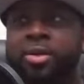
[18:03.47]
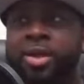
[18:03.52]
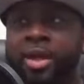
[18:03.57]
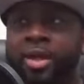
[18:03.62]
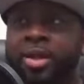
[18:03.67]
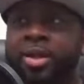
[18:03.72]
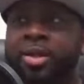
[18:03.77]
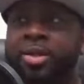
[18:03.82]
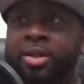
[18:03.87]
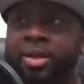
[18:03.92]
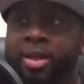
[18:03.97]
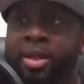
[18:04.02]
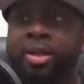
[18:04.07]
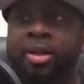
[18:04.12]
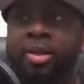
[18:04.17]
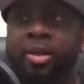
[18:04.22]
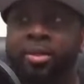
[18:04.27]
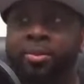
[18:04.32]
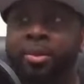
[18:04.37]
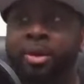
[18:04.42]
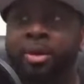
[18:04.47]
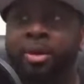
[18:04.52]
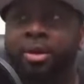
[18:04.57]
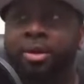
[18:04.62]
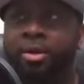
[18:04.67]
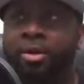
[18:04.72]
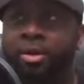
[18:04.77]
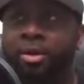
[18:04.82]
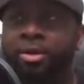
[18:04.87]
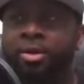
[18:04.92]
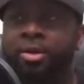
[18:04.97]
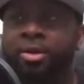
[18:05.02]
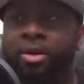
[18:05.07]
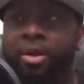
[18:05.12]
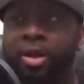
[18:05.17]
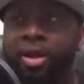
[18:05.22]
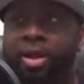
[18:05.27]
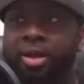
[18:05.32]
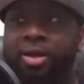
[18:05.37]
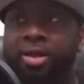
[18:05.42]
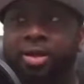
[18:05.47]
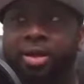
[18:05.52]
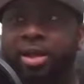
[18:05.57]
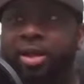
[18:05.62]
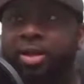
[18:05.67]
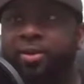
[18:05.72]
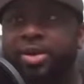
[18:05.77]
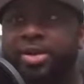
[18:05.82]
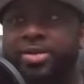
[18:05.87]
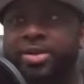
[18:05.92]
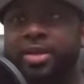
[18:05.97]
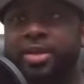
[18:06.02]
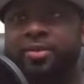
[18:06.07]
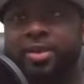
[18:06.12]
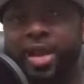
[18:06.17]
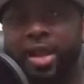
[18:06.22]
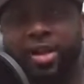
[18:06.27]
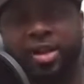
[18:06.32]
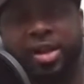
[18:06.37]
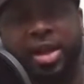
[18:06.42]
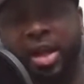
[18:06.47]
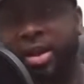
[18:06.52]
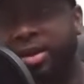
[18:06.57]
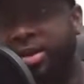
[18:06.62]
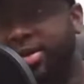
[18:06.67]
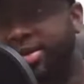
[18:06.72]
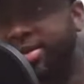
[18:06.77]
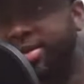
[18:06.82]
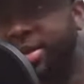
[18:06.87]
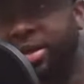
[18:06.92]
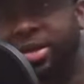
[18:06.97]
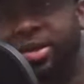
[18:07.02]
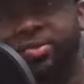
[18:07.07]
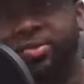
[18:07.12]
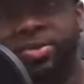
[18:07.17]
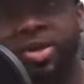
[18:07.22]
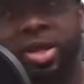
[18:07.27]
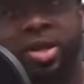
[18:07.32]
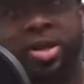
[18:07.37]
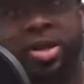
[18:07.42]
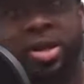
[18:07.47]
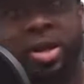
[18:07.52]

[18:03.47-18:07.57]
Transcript: they need to get him an elite receiver. Like you got all these teams.